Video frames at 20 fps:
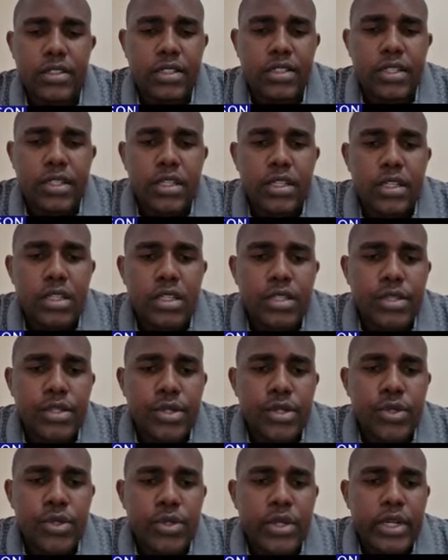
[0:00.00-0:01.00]

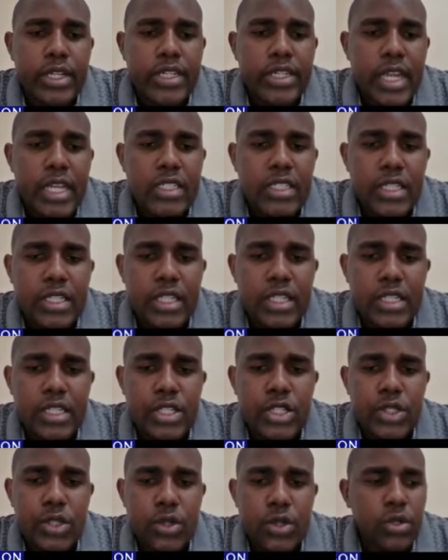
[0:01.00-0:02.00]
through a reaction that is
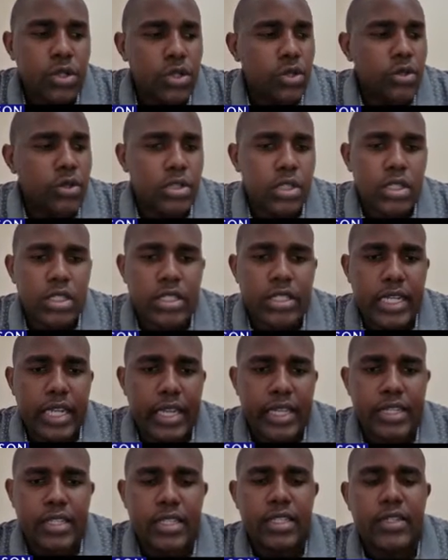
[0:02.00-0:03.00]
shown on this
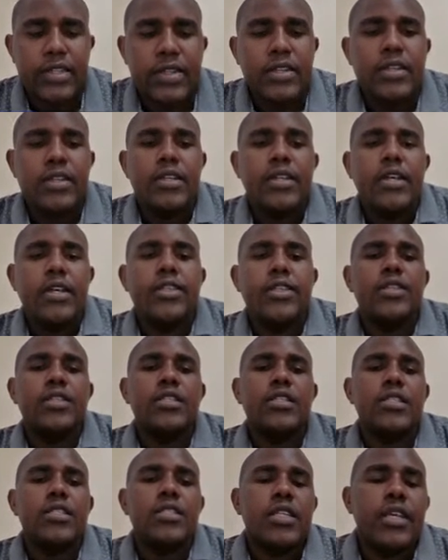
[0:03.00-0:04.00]
slide, and this
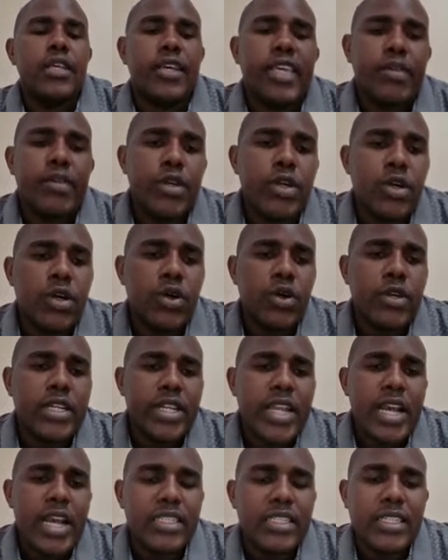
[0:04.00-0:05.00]
is a chemical
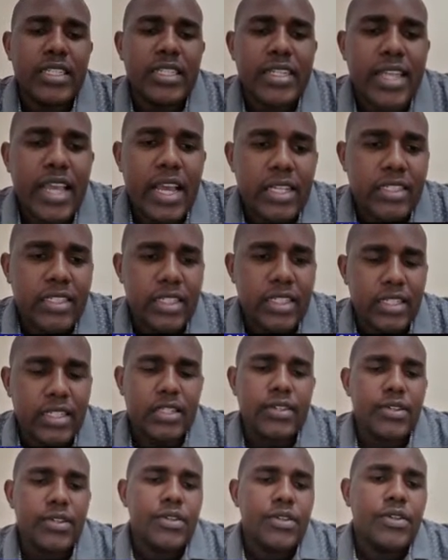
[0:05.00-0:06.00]
reduction reaction,
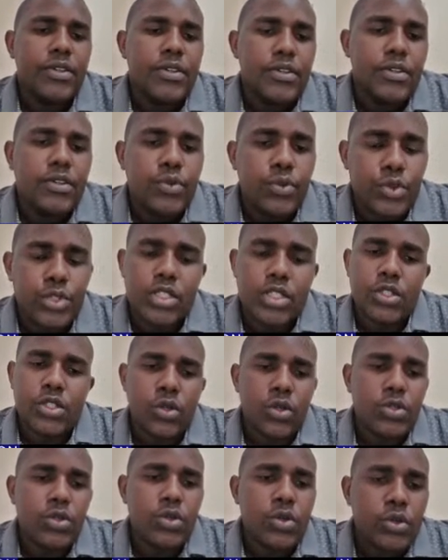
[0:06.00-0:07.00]
which is
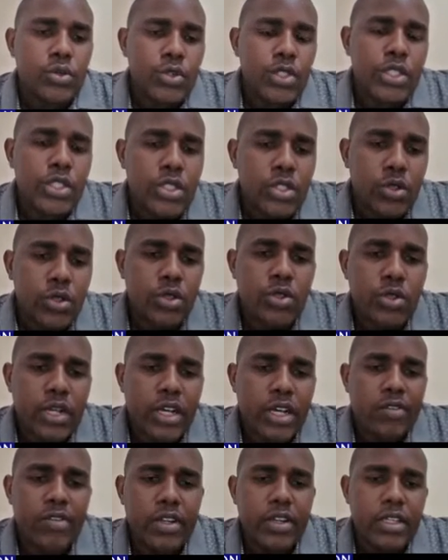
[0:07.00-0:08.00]
also
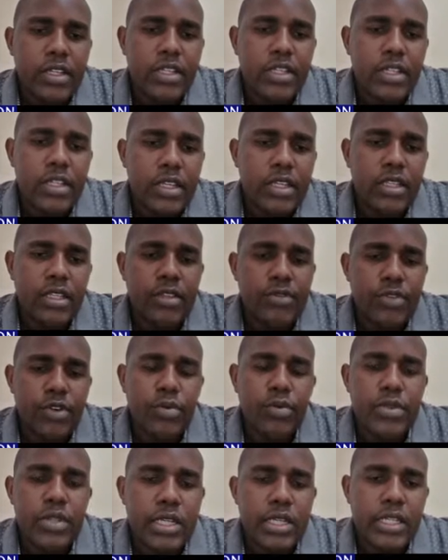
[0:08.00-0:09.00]
covered in the Form
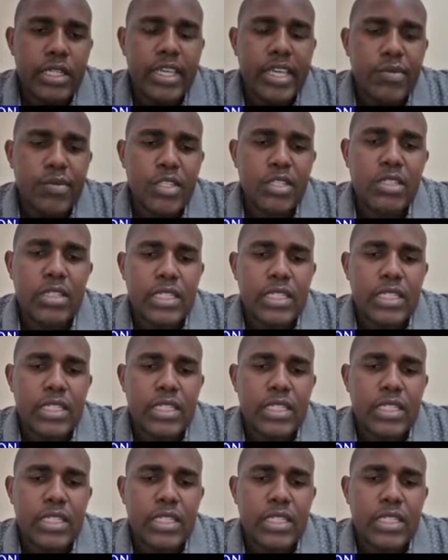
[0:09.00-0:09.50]
3 chemistry